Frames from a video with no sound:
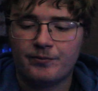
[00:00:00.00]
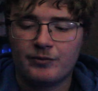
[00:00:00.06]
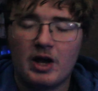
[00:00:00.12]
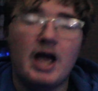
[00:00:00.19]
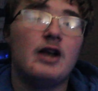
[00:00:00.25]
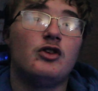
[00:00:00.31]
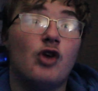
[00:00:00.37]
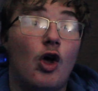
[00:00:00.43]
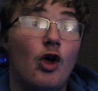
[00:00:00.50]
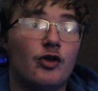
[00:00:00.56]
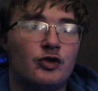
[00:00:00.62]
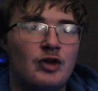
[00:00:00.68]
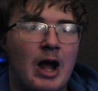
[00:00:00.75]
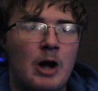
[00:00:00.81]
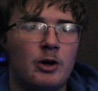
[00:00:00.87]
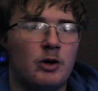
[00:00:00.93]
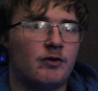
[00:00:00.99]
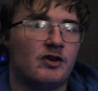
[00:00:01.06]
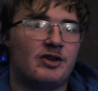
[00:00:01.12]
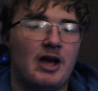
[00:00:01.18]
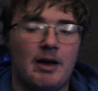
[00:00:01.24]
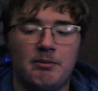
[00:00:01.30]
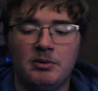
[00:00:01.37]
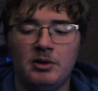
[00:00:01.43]
it dulls down over
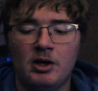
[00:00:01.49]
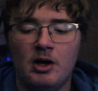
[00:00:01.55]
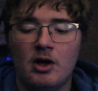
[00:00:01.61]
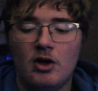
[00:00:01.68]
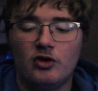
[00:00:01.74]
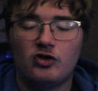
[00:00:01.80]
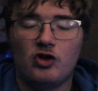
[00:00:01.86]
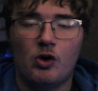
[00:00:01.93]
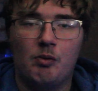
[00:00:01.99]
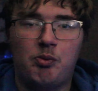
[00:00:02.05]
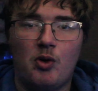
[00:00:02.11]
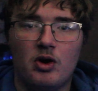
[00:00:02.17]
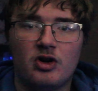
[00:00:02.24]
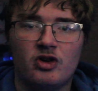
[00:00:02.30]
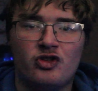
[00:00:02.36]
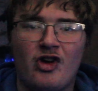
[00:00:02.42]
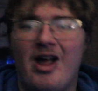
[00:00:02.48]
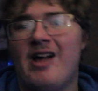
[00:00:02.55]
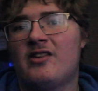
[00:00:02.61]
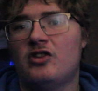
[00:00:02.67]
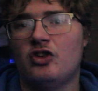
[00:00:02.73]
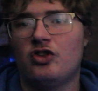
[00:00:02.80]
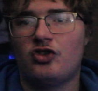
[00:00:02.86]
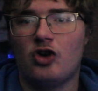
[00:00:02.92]
time. So a Port
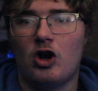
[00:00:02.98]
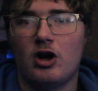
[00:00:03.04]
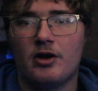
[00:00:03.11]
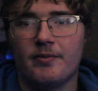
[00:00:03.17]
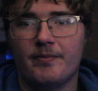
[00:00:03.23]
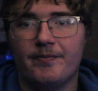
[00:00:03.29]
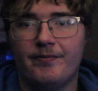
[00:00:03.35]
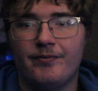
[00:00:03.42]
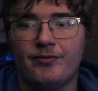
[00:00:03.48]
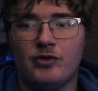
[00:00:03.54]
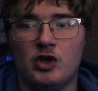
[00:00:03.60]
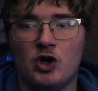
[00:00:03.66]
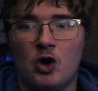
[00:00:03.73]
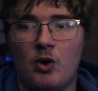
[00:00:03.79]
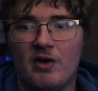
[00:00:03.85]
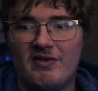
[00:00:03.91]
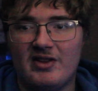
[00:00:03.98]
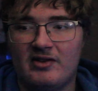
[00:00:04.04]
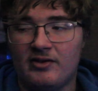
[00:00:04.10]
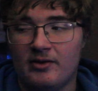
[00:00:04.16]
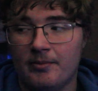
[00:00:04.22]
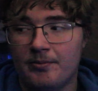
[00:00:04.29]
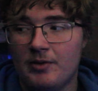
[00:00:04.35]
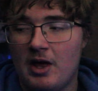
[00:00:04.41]
Jackson shark, if
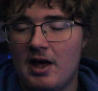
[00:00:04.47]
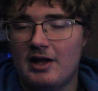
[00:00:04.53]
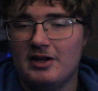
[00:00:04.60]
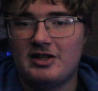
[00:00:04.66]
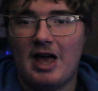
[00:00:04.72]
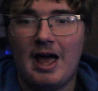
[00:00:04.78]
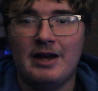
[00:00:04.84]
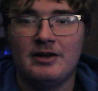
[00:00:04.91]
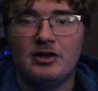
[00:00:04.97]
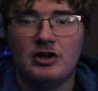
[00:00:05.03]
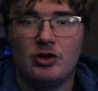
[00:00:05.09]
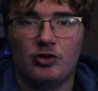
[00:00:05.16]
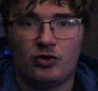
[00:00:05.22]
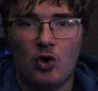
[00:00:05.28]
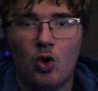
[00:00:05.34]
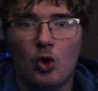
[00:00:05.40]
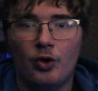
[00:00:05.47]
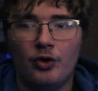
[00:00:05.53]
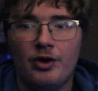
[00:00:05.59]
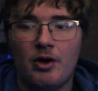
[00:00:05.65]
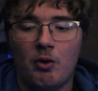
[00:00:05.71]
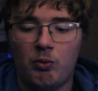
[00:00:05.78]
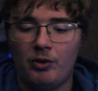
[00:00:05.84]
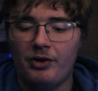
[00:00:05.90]
it's 10 years old,
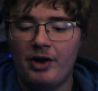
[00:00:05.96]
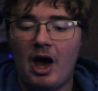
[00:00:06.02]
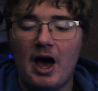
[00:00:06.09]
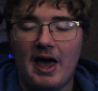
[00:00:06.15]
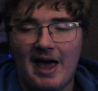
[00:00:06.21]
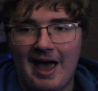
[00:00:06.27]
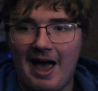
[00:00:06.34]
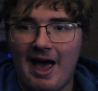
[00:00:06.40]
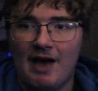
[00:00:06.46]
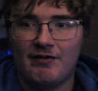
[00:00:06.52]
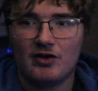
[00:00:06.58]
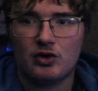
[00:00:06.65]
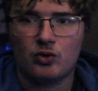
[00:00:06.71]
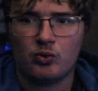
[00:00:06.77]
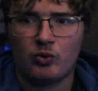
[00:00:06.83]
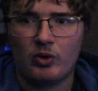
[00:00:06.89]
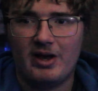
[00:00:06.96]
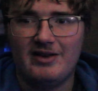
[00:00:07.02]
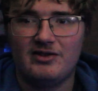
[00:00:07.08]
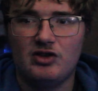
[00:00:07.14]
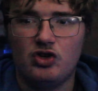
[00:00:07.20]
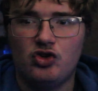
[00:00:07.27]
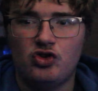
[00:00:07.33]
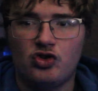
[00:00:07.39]
will not have a
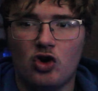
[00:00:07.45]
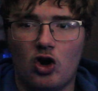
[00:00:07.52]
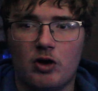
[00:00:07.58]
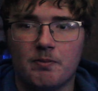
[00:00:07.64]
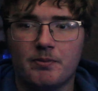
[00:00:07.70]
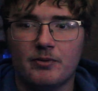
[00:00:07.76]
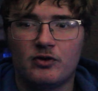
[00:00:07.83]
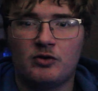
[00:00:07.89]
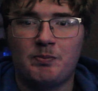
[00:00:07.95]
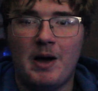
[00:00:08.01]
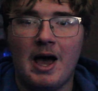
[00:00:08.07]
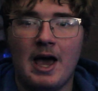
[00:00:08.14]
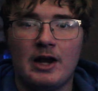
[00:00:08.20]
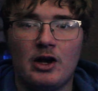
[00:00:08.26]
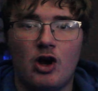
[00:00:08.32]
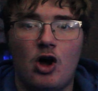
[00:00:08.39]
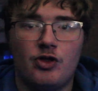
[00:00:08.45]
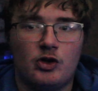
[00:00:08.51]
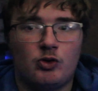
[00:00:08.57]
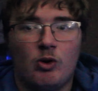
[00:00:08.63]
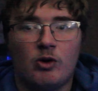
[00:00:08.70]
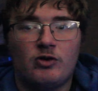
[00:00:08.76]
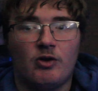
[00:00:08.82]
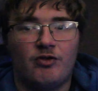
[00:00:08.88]
crazy sharp spine on the
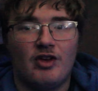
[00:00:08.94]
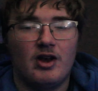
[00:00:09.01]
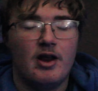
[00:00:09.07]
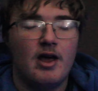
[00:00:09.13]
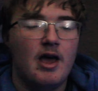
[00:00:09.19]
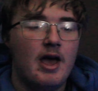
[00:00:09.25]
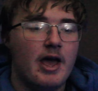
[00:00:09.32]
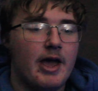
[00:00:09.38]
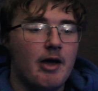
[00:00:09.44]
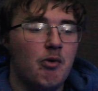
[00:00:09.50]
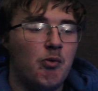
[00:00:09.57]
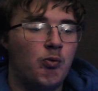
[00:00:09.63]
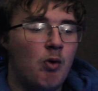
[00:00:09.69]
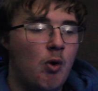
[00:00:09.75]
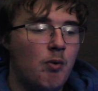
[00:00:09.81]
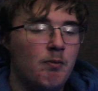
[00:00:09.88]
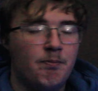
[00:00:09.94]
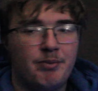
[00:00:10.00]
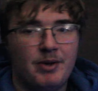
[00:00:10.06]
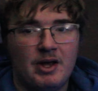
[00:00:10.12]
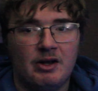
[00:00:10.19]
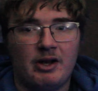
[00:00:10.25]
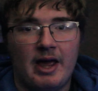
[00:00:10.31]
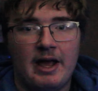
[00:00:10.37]
dorsal fin. It won't
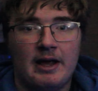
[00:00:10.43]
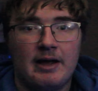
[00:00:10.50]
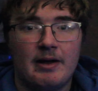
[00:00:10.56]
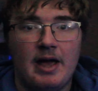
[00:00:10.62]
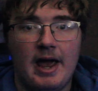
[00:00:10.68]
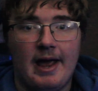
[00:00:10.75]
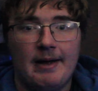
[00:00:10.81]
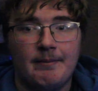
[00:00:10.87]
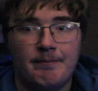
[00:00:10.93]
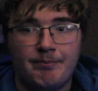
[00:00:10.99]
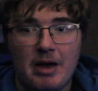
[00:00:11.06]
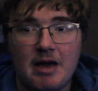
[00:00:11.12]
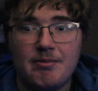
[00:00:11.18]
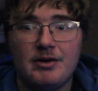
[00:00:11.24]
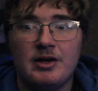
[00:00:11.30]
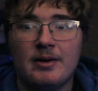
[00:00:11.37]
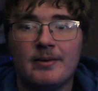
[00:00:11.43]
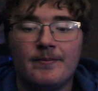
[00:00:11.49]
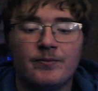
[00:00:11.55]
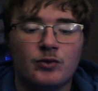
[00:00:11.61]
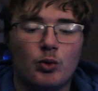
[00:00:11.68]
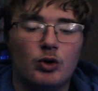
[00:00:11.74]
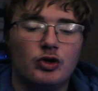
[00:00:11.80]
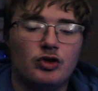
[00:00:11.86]
be like a baby
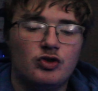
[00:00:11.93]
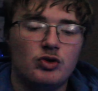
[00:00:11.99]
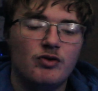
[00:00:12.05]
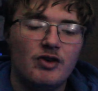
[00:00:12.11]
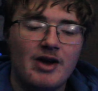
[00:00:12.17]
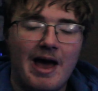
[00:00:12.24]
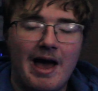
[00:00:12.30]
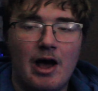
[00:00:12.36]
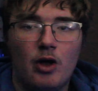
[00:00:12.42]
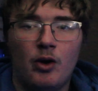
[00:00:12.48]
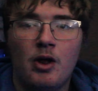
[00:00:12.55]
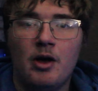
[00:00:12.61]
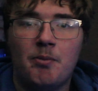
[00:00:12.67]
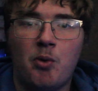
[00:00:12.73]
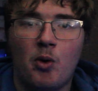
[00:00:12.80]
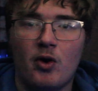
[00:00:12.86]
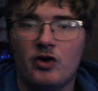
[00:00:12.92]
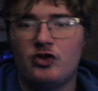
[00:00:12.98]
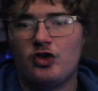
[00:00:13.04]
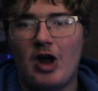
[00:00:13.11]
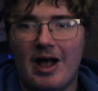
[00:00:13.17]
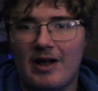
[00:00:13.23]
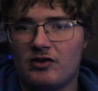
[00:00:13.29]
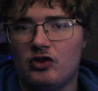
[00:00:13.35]
or juvenile Port
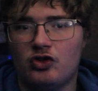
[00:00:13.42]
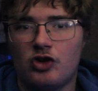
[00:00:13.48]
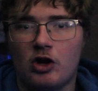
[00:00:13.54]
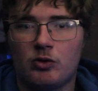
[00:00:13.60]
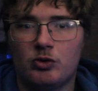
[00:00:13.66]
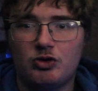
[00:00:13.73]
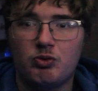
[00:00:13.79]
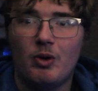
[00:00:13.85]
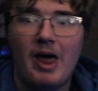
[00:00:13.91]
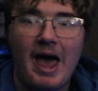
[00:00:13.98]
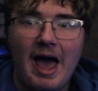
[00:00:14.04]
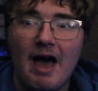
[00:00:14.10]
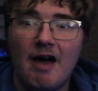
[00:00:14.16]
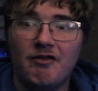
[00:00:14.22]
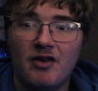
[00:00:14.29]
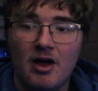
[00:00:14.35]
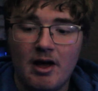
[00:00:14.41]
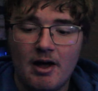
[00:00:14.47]
Jackson shark, which will have